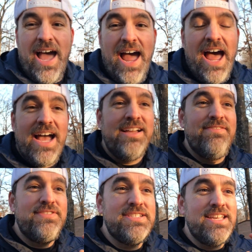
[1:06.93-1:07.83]

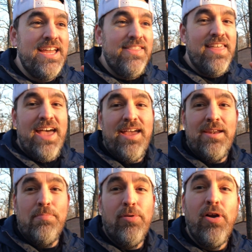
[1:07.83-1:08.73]
I've said
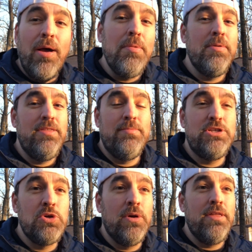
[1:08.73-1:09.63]
that probably the
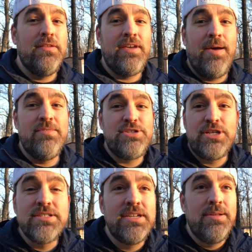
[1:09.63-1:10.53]
majority of the time it's
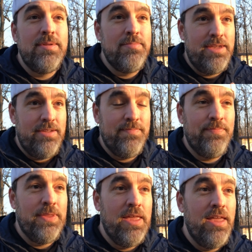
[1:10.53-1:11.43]
just gonna be me.
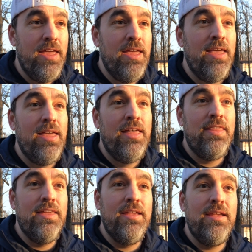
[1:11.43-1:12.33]

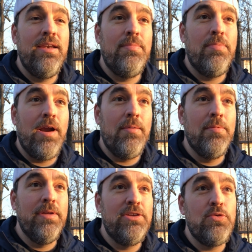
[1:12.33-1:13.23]
Then
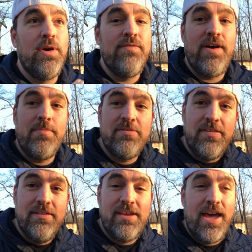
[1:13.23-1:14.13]
probably 25%
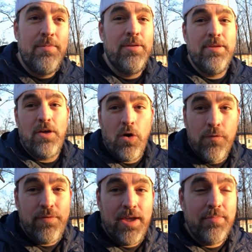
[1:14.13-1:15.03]
of the time it'll be the whole
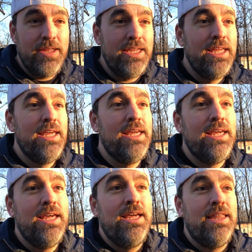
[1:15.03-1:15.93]
family.
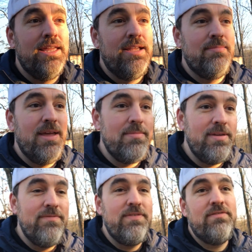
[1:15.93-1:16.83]
Then
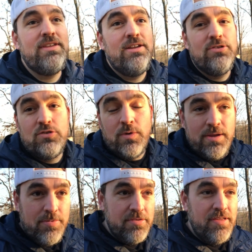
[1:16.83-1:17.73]
maybe 15 or
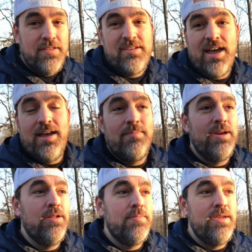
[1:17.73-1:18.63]
20% of the time
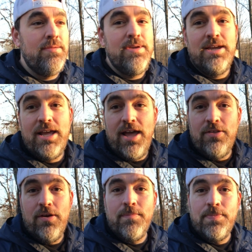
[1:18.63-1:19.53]
it'll be me and
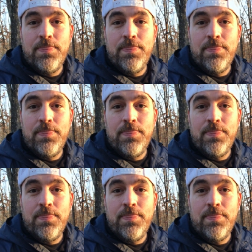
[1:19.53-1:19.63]
Heather